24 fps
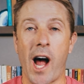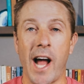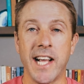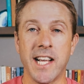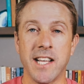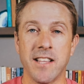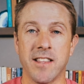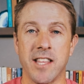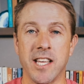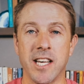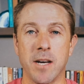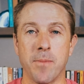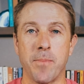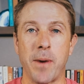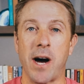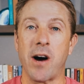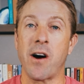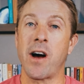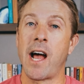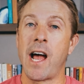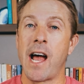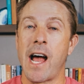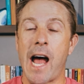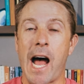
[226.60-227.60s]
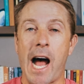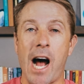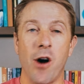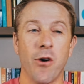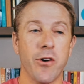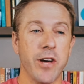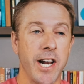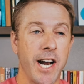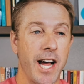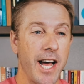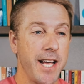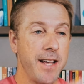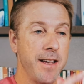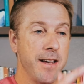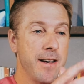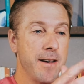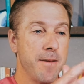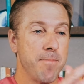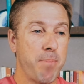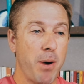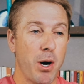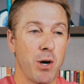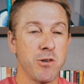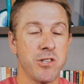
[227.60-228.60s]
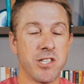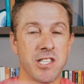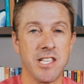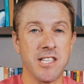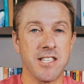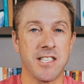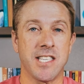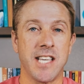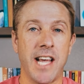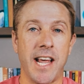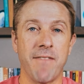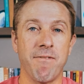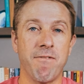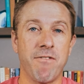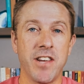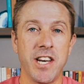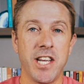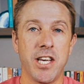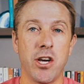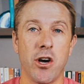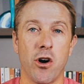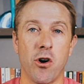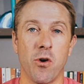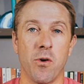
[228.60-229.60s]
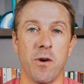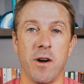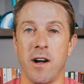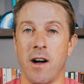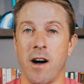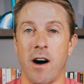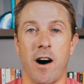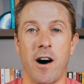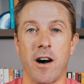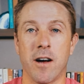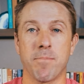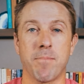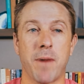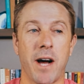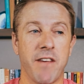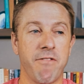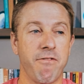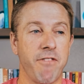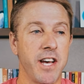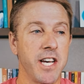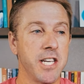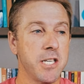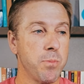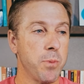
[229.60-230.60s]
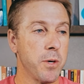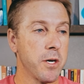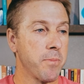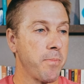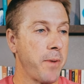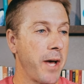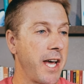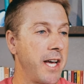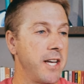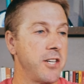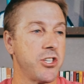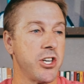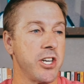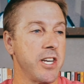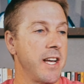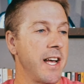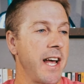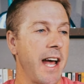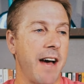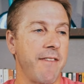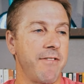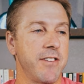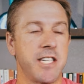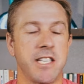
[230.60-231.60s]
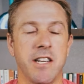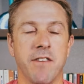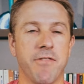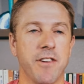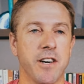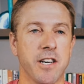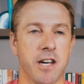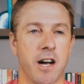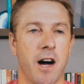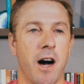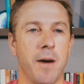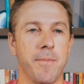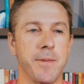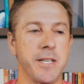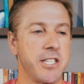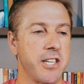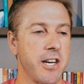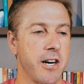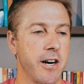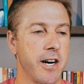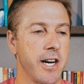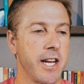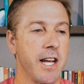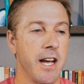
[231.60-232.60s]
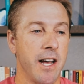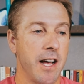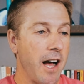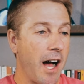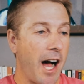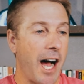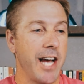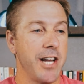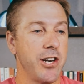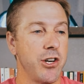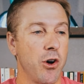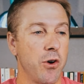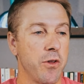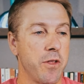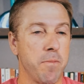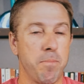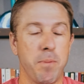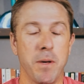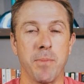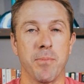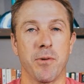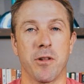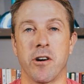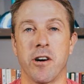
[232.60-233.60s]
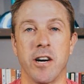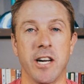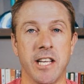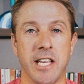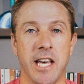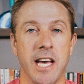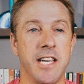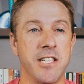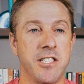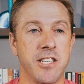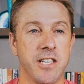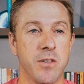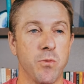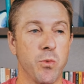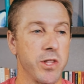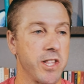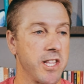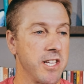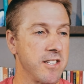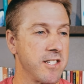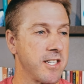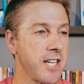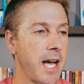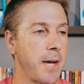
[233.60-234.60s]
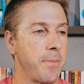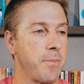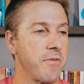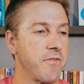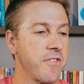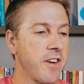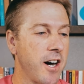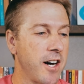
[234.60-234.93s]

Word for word: I could think about how can I post this same video on my Facebook page, have a different commentary. I know that people are engaging with this type of